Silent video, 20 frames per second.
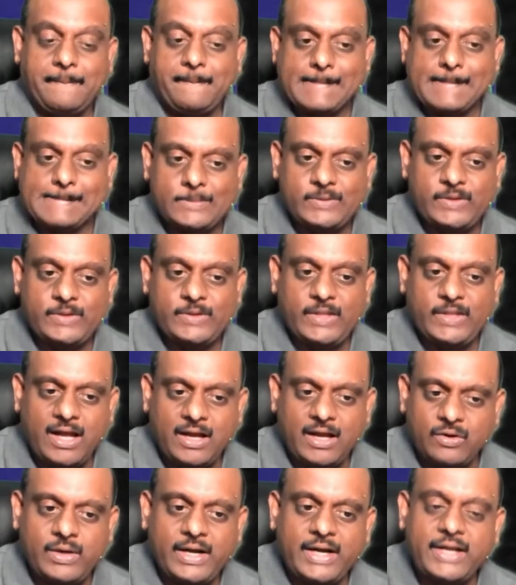
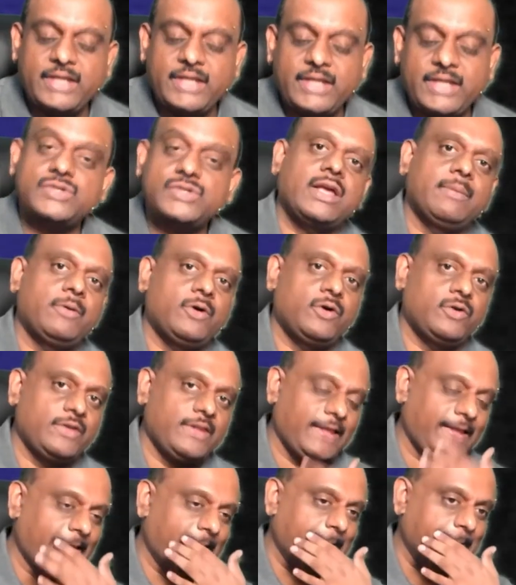Now let us talk about
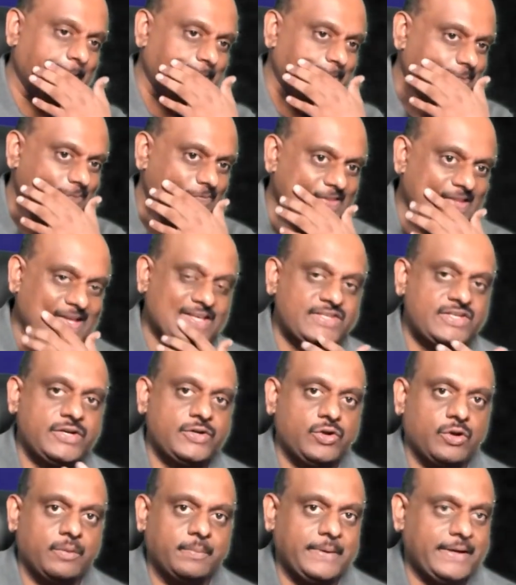the next
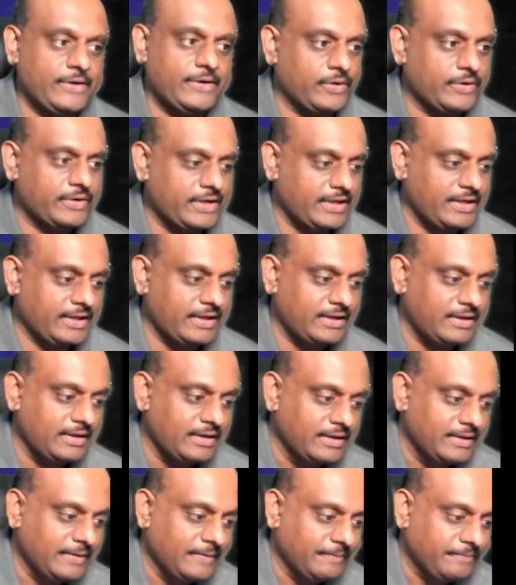topic, doctor,
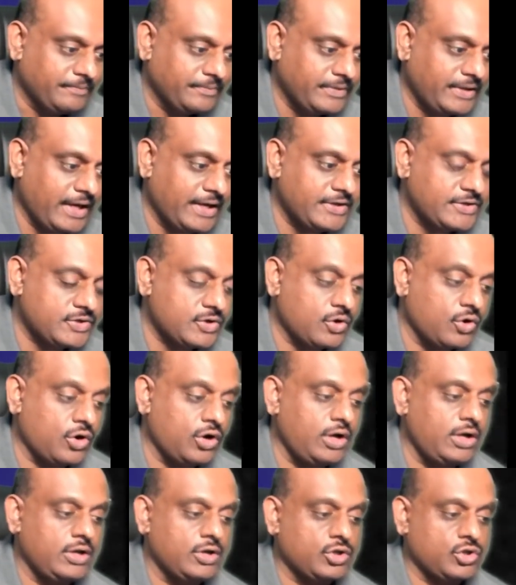that is
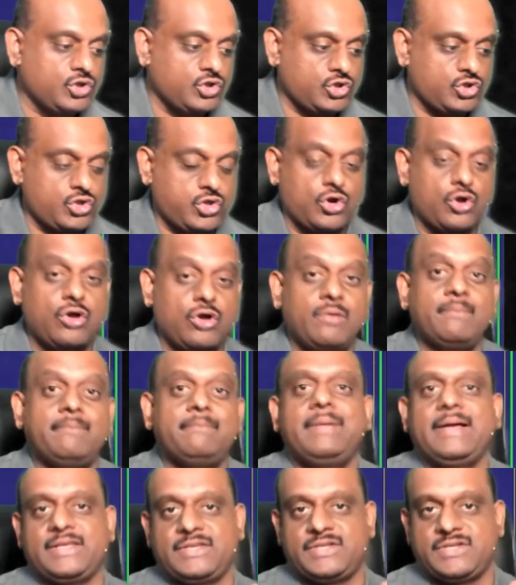called
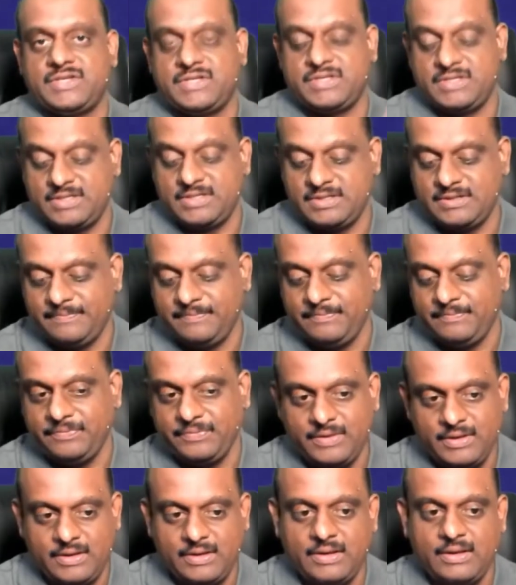thrombus.
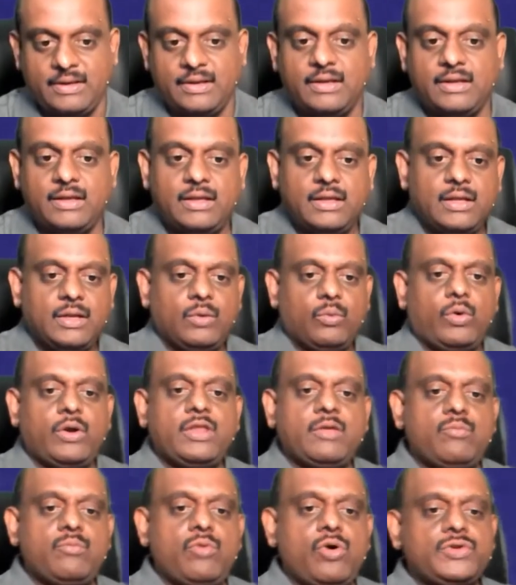What is
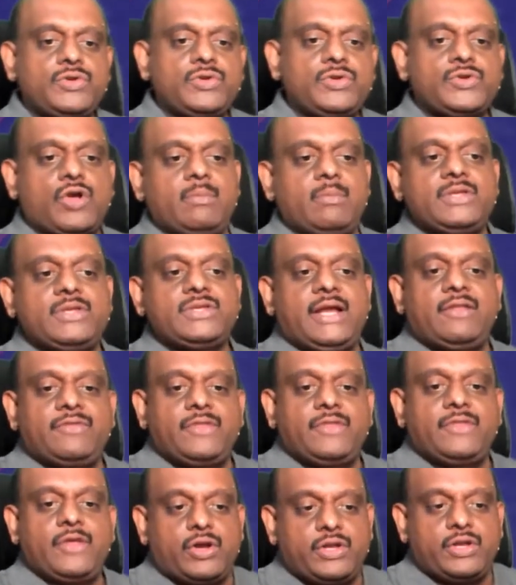the most common site of
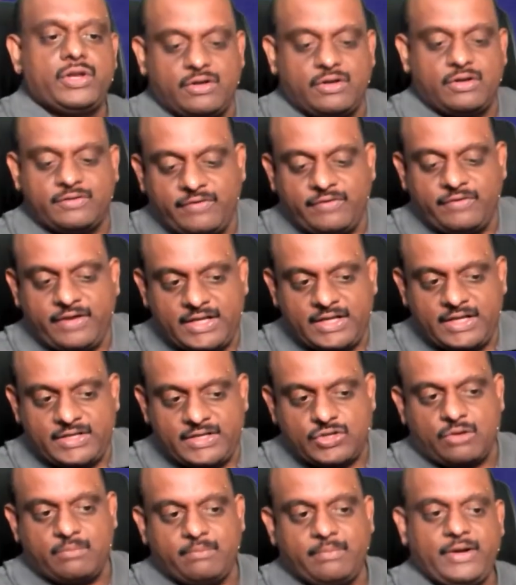the origin of the venous
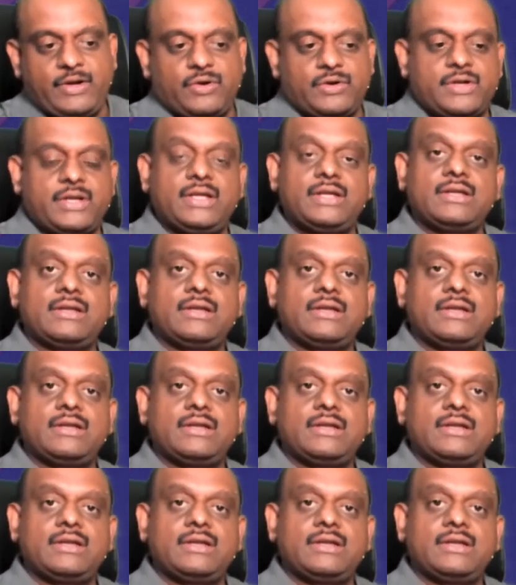thrombi, doctor?